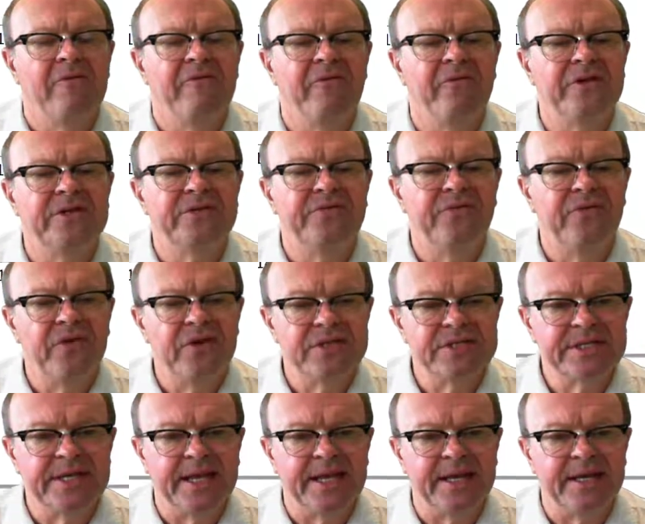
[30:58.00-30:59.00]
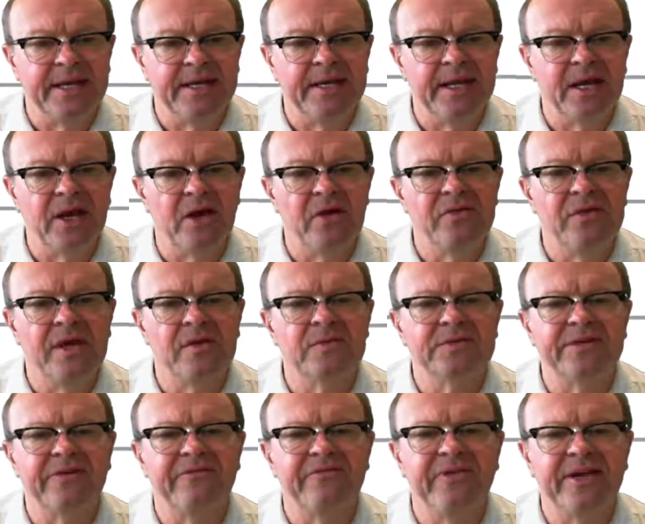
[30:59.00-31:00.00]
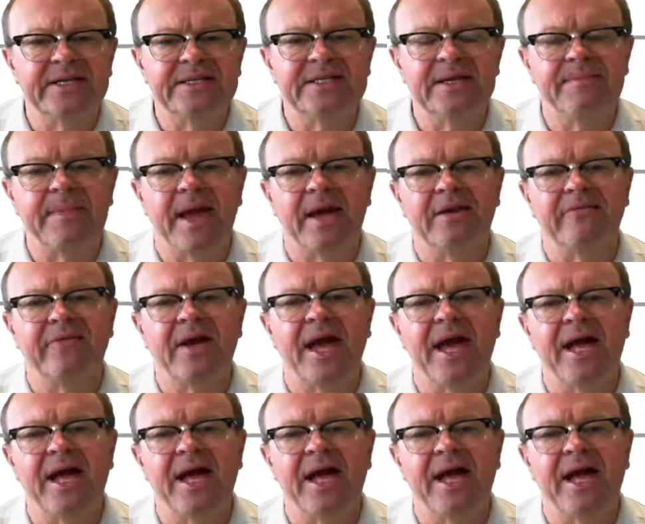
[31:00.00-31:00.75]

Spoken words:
For his first gig at Indigo, there was a fixed amount of